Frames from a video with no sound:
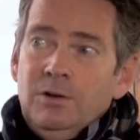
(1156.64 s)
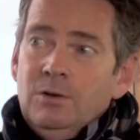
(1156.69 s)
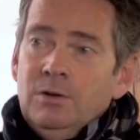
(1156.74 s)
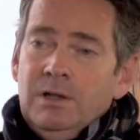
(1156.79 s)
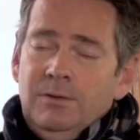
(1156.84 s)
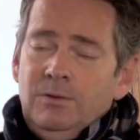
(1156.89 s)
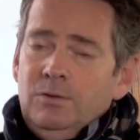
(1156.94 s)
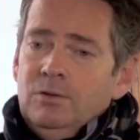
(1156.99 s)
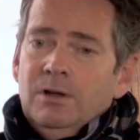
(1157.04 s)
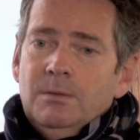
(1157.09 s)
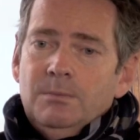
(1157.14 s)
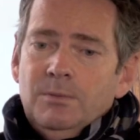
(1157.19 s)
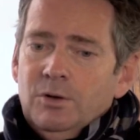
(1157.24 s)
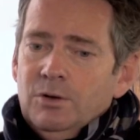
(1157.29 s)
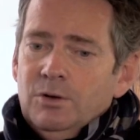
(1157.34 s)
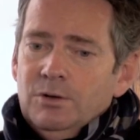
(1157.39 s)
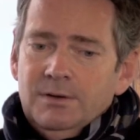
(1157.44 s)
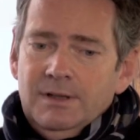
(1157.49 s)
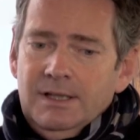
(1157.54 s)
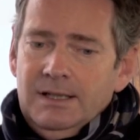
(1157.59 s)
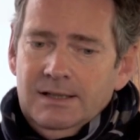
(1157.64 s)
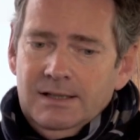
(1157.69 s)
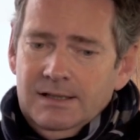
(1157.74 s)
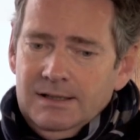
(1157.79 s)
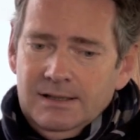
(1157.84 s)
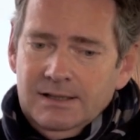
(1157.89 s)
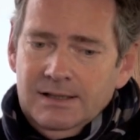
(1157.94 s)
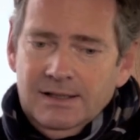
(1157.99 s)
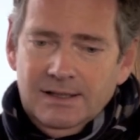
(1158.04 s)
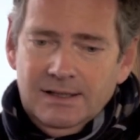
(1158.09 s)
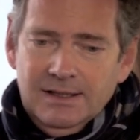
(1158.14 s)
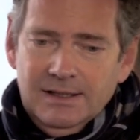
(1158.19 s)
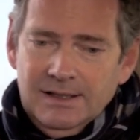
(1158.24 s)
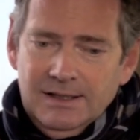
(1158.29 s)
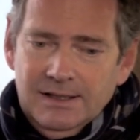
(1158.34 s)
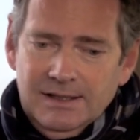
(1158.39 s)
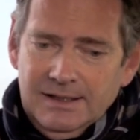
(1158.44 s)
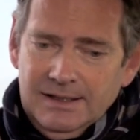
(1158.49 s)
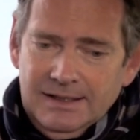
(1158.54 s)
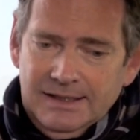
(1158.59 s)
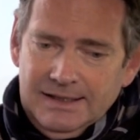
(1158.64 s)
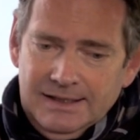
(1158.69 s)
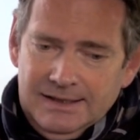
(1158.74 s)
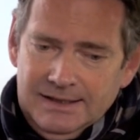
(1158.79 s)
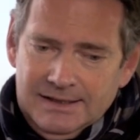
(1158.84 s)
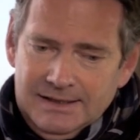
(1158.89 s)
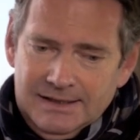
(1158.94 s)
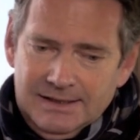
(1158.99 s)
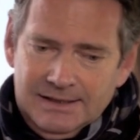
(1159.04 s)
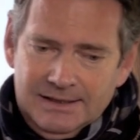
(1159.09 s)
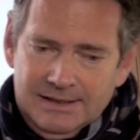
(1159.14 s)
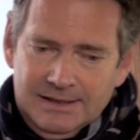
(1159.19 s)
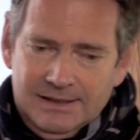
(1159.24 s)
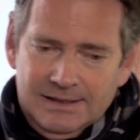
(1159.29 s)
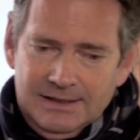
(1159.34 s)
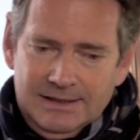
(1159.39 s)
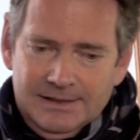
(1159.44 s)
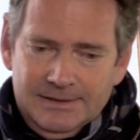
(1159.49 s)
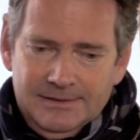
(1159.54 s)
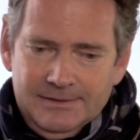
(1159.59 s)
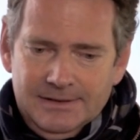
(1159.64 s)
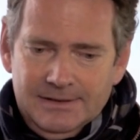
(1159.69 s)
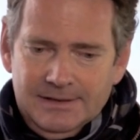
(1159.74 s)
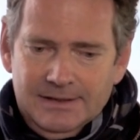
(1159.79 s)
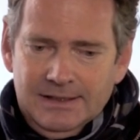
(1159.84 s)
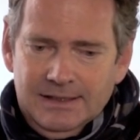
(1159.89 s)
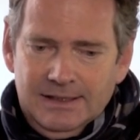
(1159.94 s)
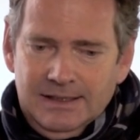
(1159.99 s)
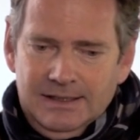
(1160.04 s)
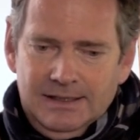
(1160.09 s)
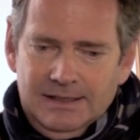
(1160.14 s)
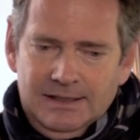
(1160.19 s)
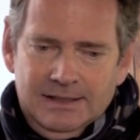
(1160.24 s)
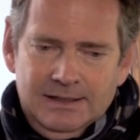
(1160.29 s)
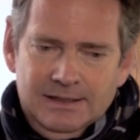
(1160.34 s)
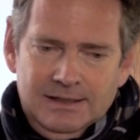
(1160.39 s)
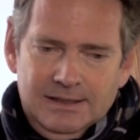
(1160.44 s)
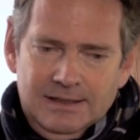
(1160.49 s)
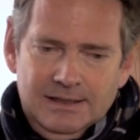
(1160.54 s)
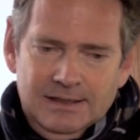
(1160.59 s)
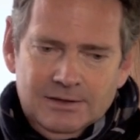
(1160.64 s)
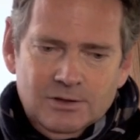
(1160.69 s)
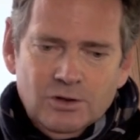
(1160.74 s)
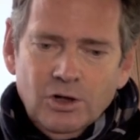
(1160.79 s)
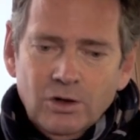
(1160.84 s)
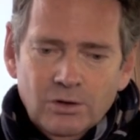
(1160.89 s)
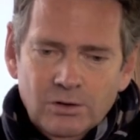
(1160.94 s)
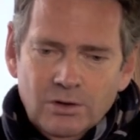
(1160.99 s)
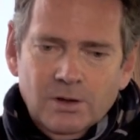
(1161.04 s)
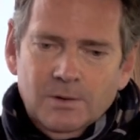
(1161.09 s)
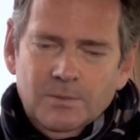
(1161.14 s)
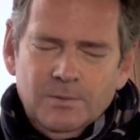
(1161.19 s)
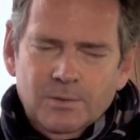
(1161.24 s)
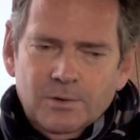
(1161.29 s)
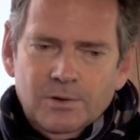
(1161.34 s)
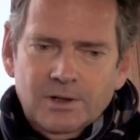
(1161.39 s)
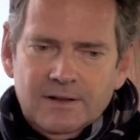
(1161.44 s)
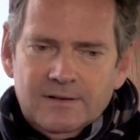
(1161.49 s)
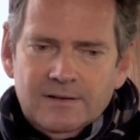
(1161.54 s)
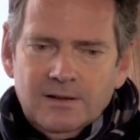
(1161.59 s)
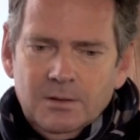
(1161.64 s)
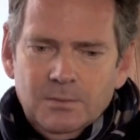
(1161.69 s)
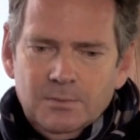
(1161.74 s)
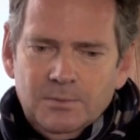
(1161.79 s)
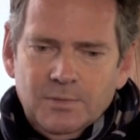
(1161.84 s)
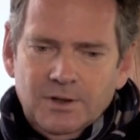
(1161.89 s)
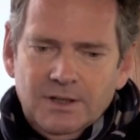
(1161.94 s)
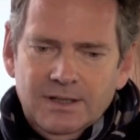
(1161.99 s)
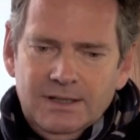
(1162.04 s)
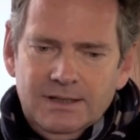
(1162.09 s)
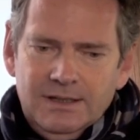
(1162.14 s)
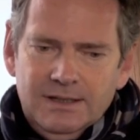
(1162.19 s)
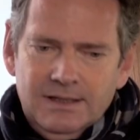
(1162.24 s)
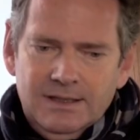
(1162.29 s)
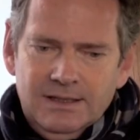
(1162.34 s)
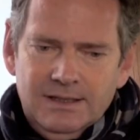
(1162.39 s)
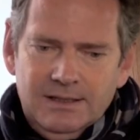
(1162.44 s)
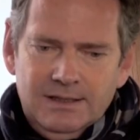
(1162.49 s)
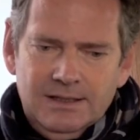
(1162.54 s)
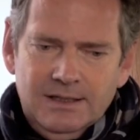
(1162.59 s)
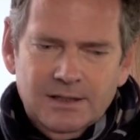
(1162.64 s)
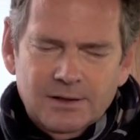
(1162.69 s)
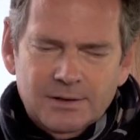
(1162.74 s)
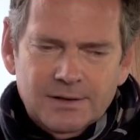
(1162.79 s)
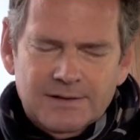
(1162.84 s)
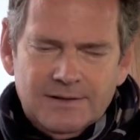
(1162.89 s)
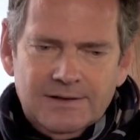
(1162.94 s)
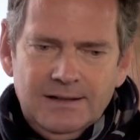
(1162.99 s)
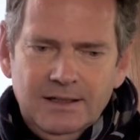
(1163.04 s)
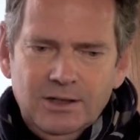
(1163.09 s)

you if you are born in a, uh, in, uh, in, in Congo, for example, in, in DRC,